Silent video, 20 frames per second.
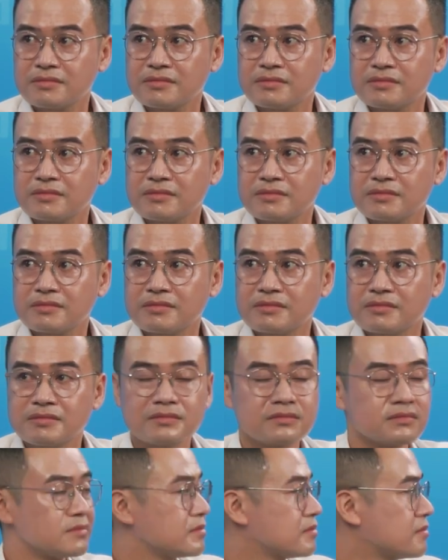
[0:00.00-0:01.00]

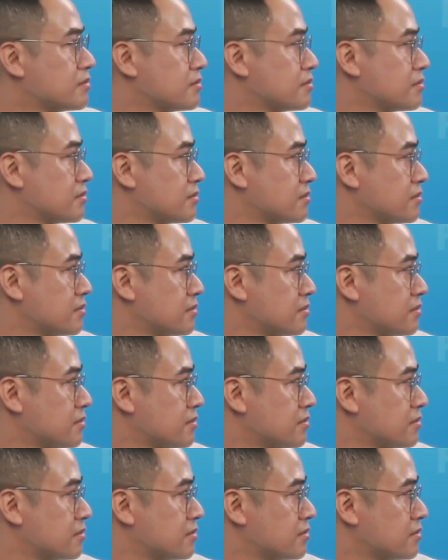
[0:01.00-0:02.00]

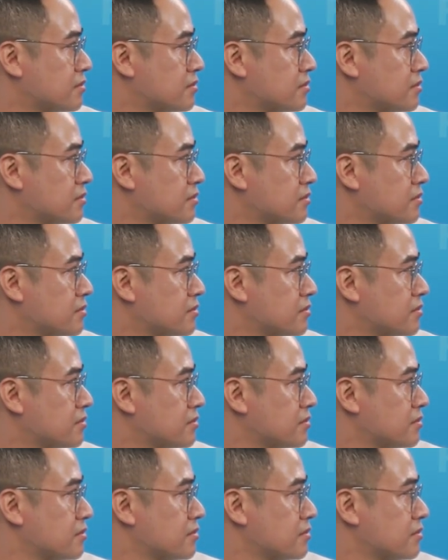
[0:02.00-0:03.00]

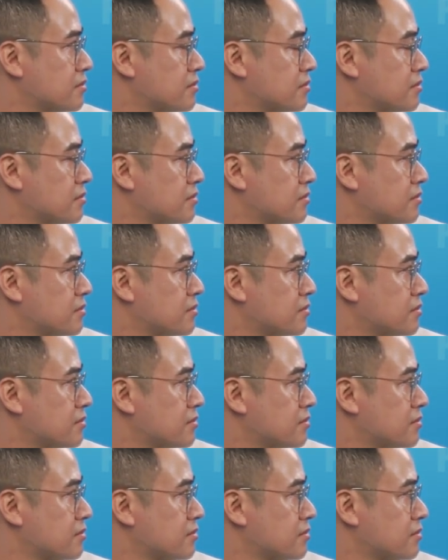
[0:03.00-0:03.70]
This person isn't speaking.